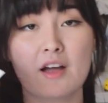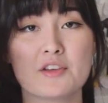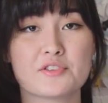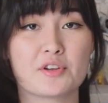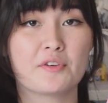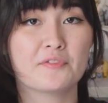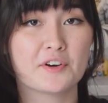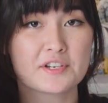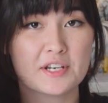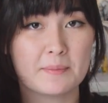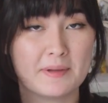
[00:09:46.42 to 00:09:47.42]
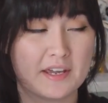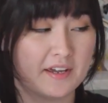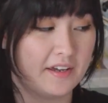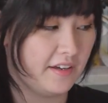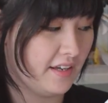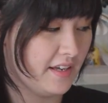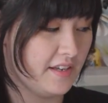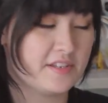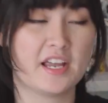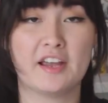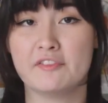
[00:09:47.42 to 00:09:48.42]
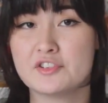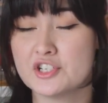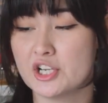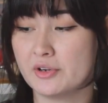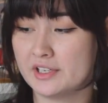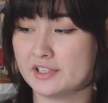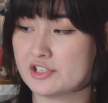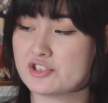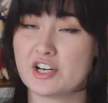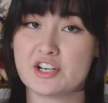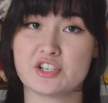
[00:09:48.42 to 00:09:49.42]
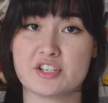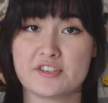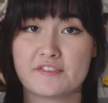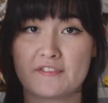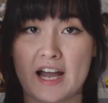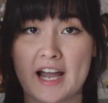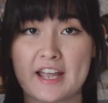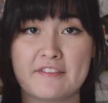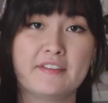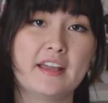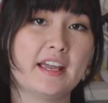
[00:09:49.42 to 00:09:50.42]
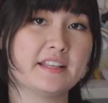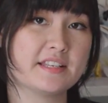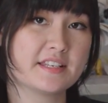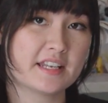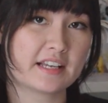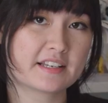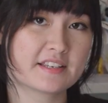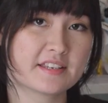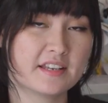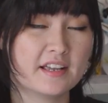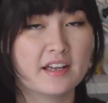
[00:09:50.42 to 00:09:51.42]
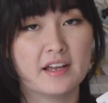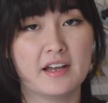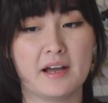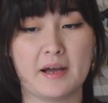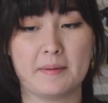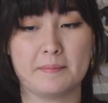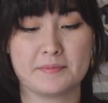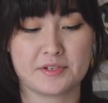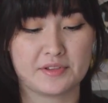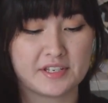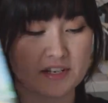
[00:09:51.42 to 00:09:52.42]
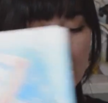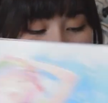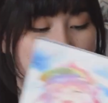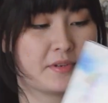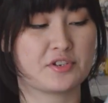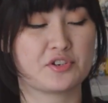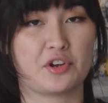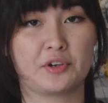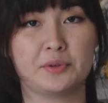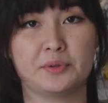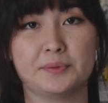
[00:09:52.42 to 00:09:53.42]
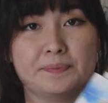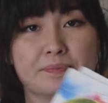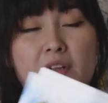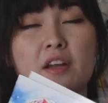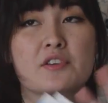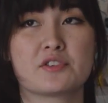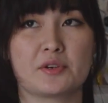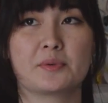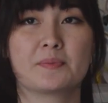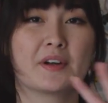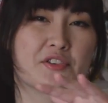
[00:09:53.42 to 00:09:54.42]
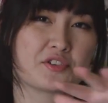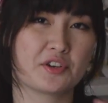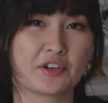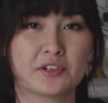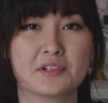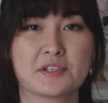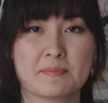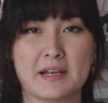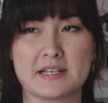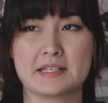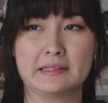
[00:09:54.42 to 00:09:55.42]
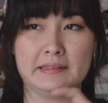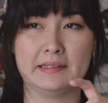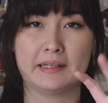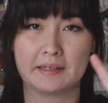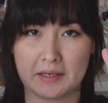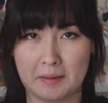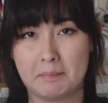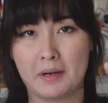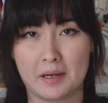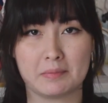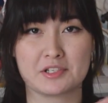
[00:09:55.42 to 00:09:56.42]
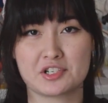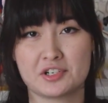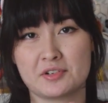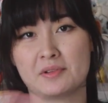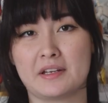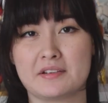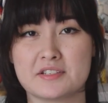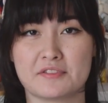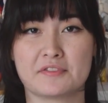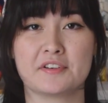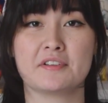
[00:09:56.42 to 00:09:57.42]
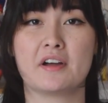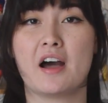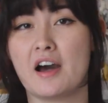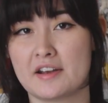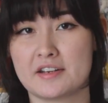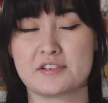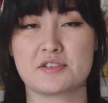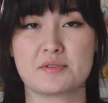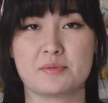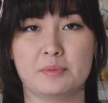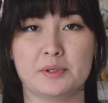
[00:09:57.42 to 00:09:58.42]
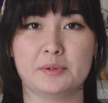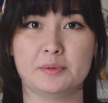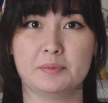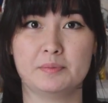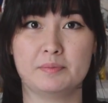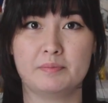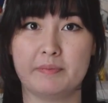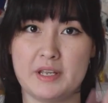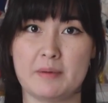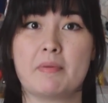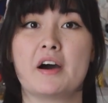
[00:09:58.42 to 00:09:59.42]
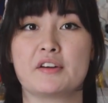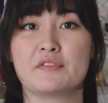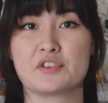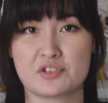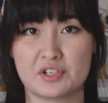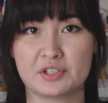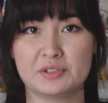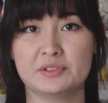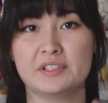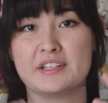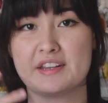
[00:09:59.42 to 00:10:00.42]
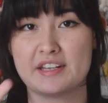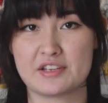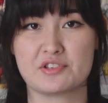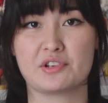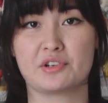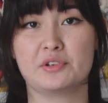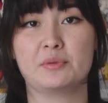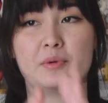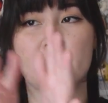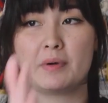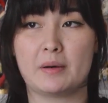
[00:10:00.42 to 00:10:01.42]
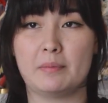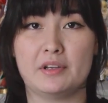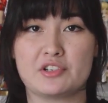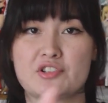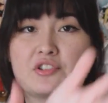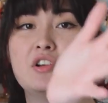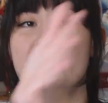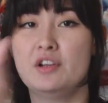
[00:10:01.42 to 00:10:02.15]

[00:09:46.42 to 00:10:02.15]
So first up here is FGO Illustrations 5 and 6. So this is from a circle So a circle is basically like a publisher, like different artists will be a part of a circle and then that circle will publish